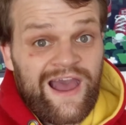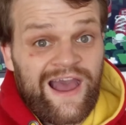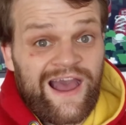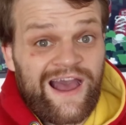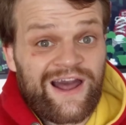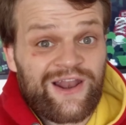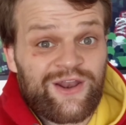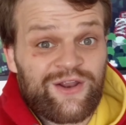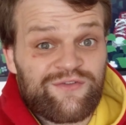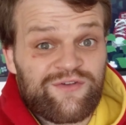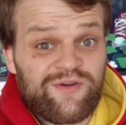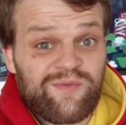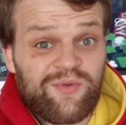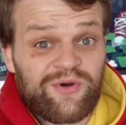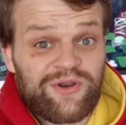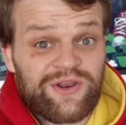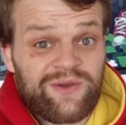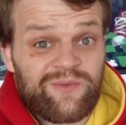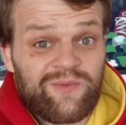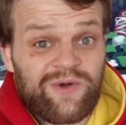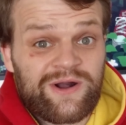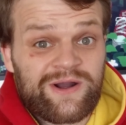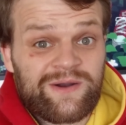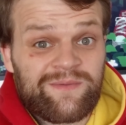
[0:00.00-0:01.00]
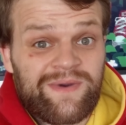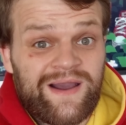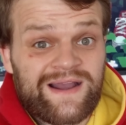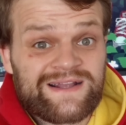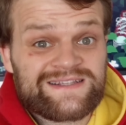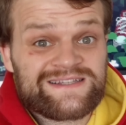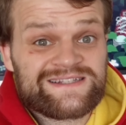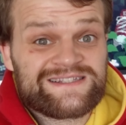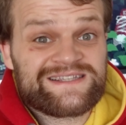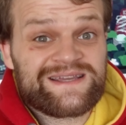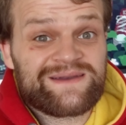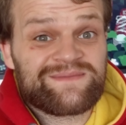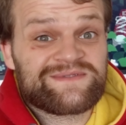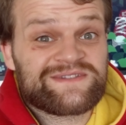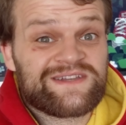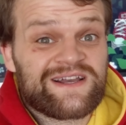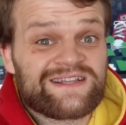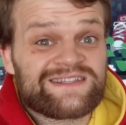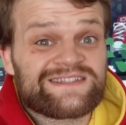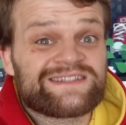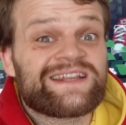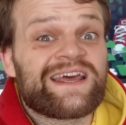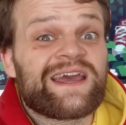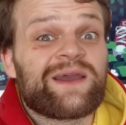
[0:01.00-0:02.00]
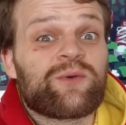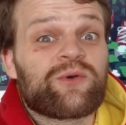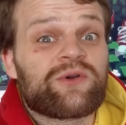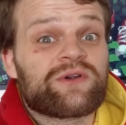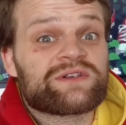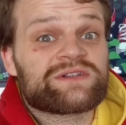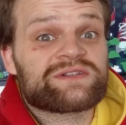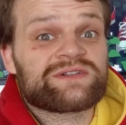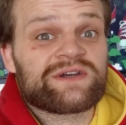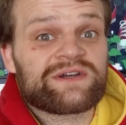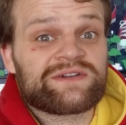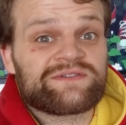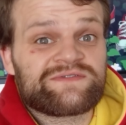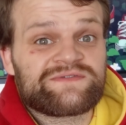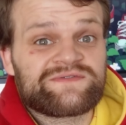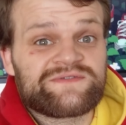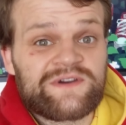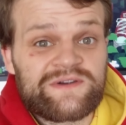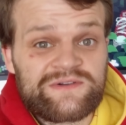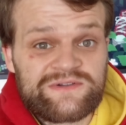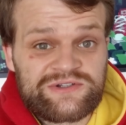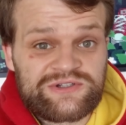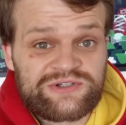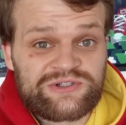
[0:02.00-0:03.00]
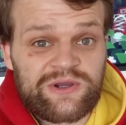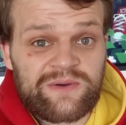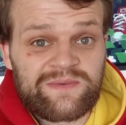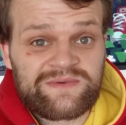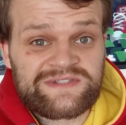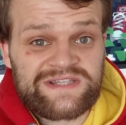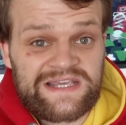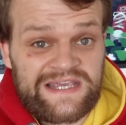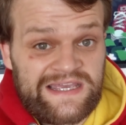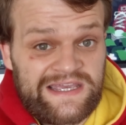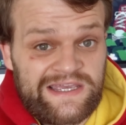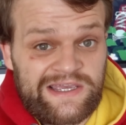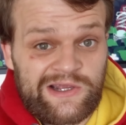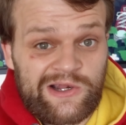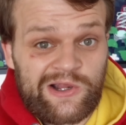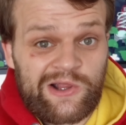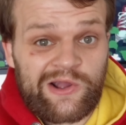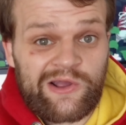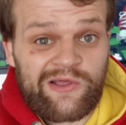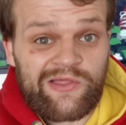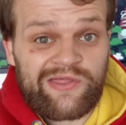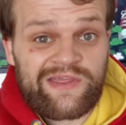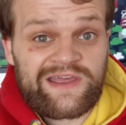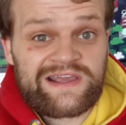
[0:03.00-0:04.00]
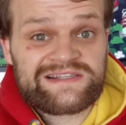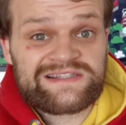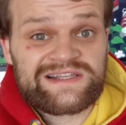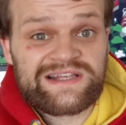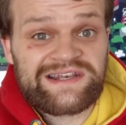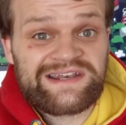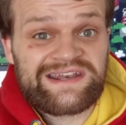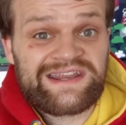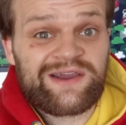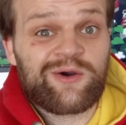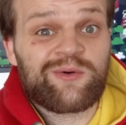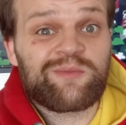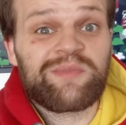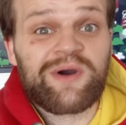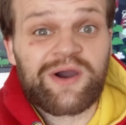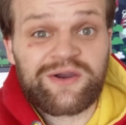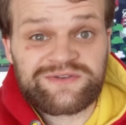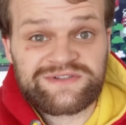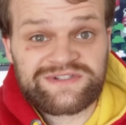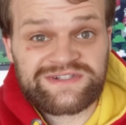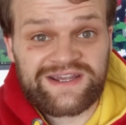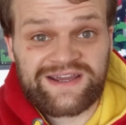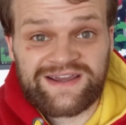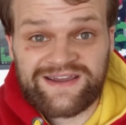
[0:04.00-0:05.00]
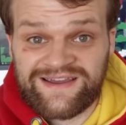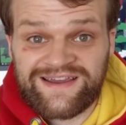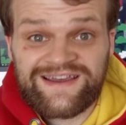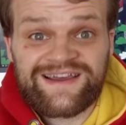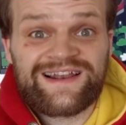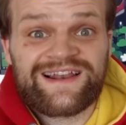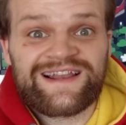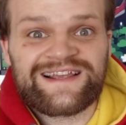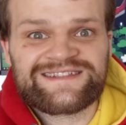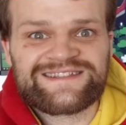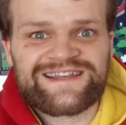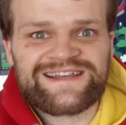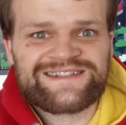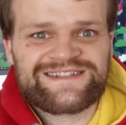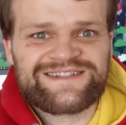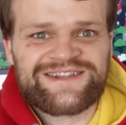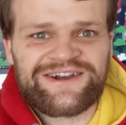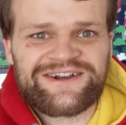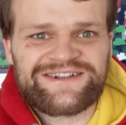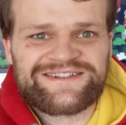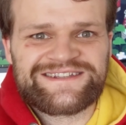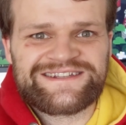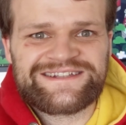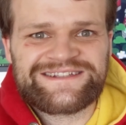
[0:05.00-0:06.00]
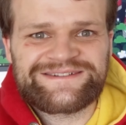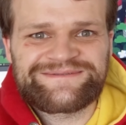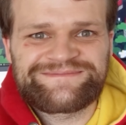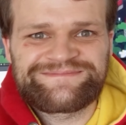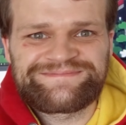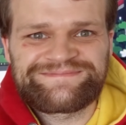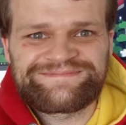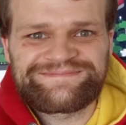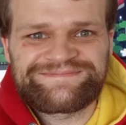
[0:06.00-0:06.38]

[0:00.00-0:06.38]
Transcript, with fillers: Hello everybody and welcome back to Tip Tut. Today we're inside of Photoshop taking a look at this neon poster. Let's get started.